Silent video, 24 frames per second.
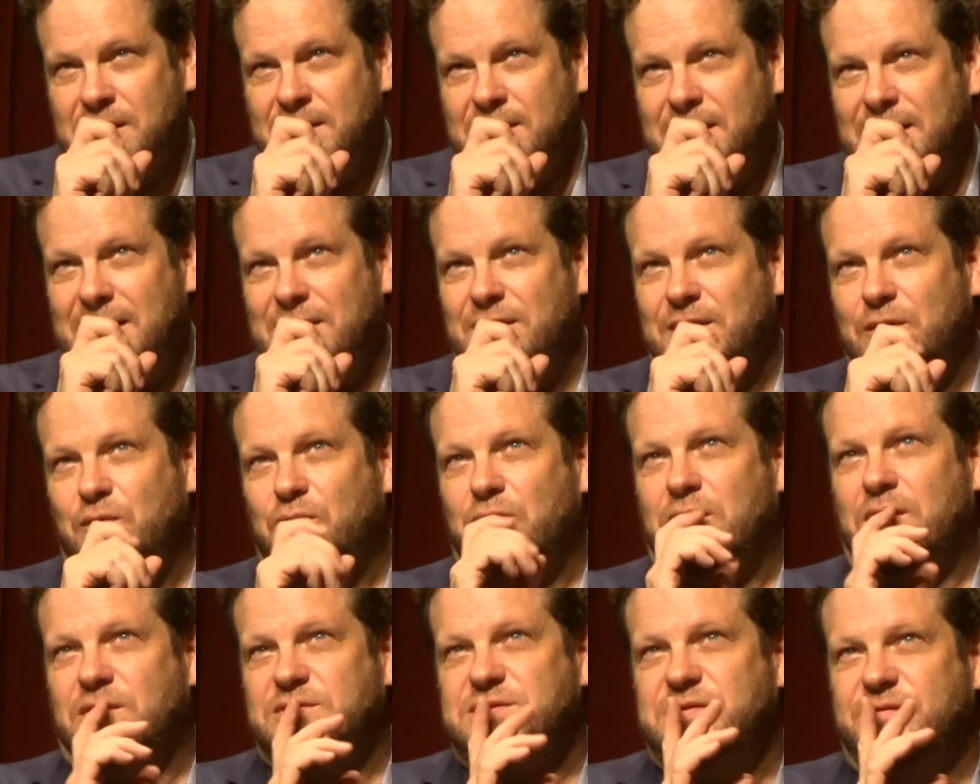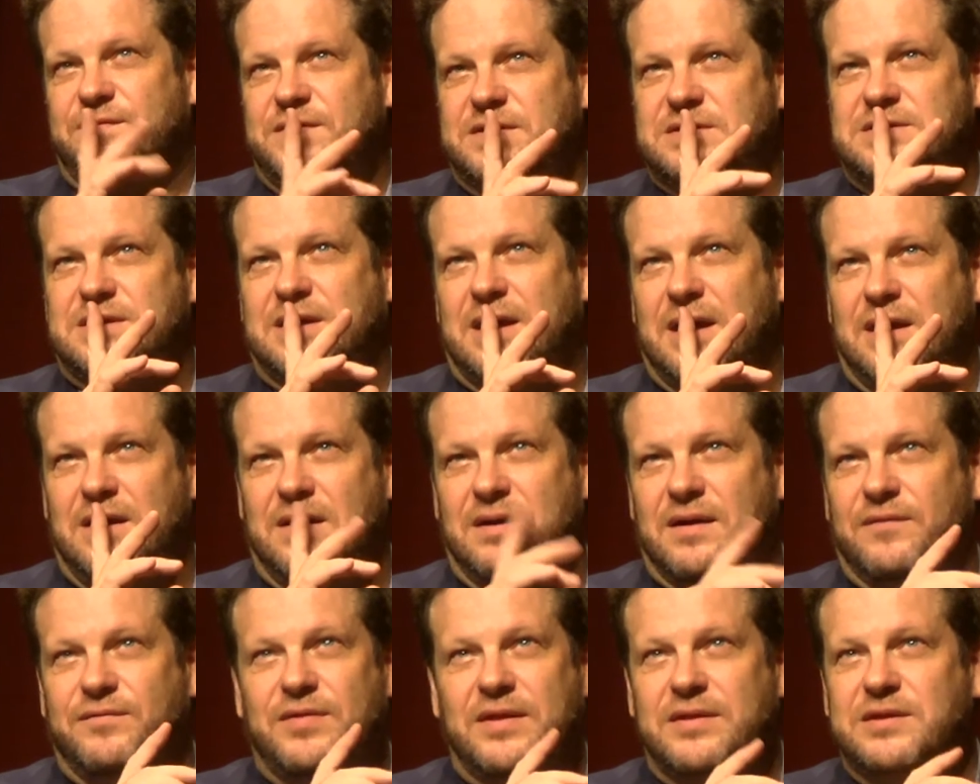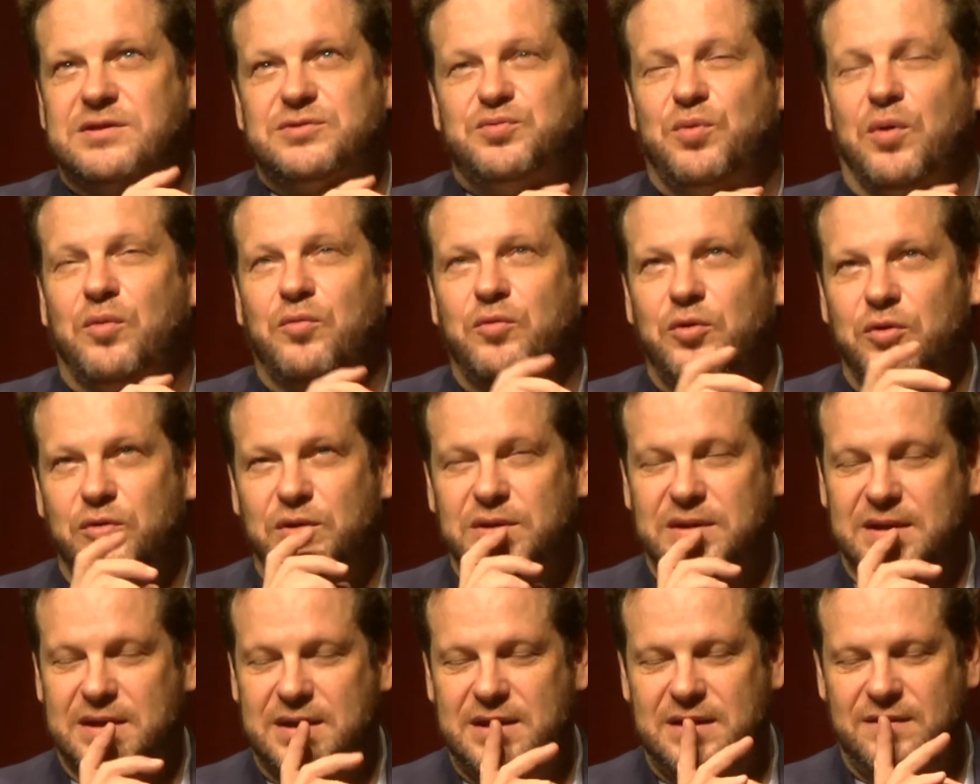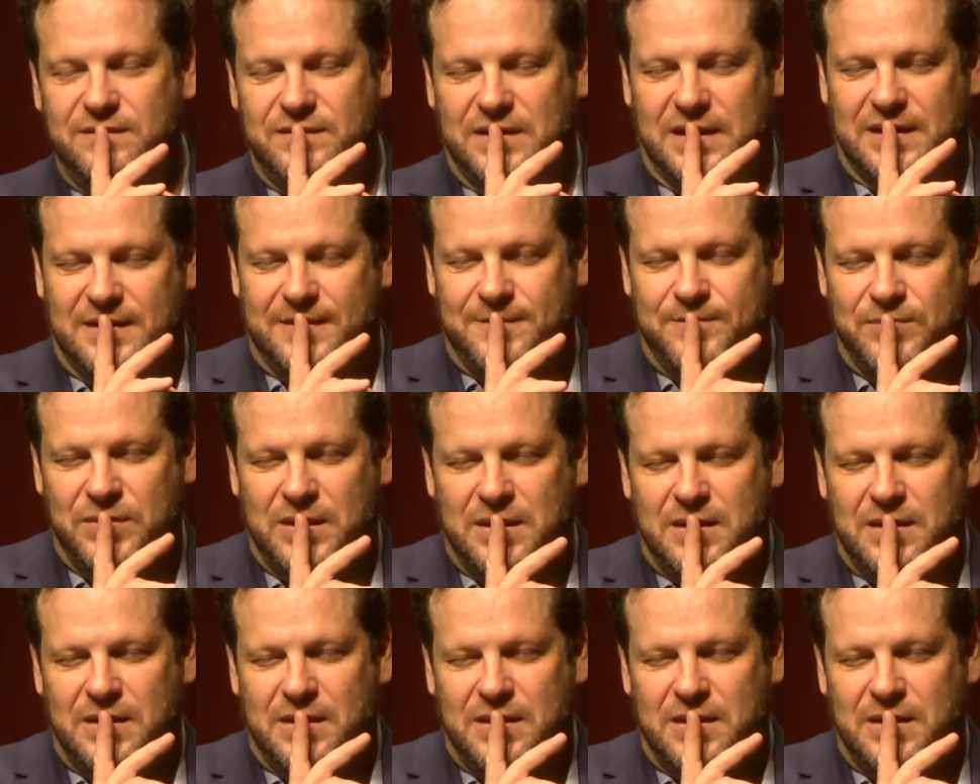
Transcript: And I think we're all sophisticated enough that this won't ruin the evening.